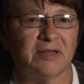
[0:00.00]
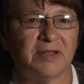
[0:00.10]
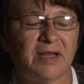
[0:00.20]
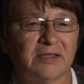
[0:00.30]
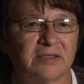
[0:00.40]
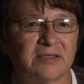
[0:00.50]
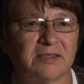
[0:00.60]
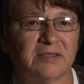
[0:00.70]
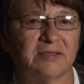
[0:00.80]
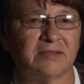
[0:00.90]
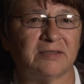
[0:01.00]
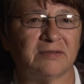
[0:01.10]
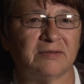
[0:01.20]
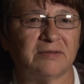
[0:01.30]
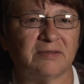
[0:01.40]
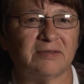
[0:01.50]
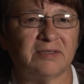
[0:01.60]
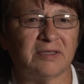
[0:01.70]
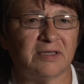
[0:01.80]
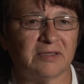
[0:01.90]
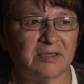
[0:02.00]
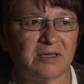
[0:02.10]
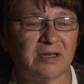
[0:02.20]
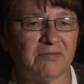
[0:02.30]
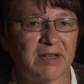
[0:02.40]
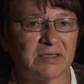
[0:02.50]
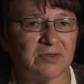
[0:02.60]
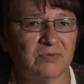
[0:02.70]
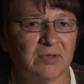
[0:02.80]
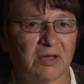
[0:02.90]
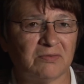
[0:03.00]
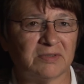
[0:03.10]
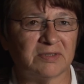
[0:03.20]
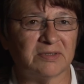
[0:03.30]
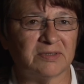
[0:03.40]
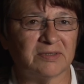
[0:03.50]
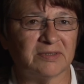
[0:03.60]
That's the, the Little Red Schoolhouse.